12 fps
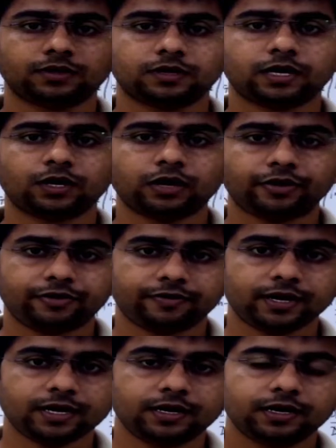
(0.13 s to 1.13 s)
Hello
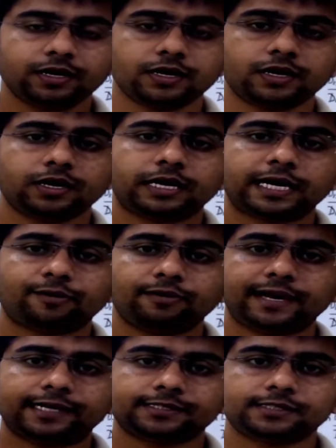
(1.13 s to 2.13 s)
everyone. Now
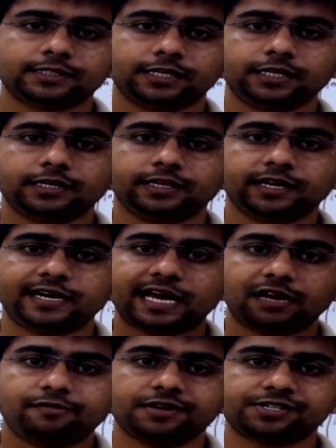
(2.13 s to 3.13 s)
let's see the
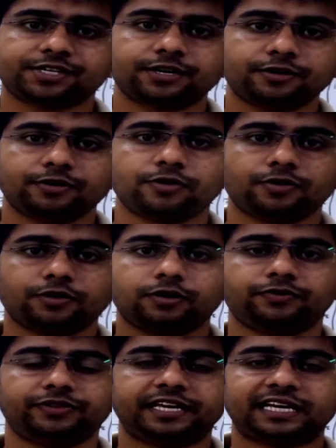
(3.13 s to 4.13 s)
derivation
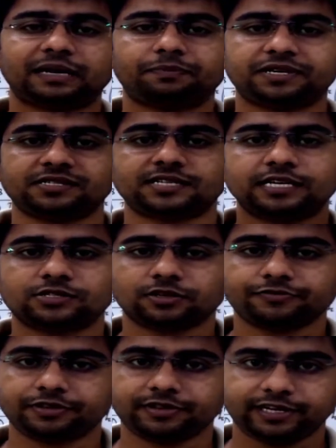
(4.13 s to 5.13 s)
of the capacitance
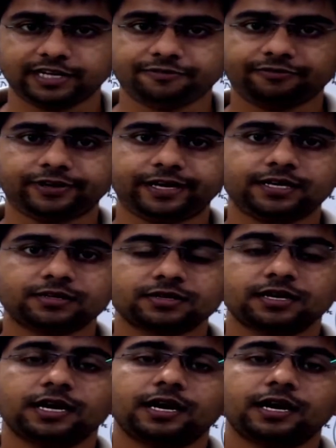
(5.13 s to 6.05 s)
of a three-phase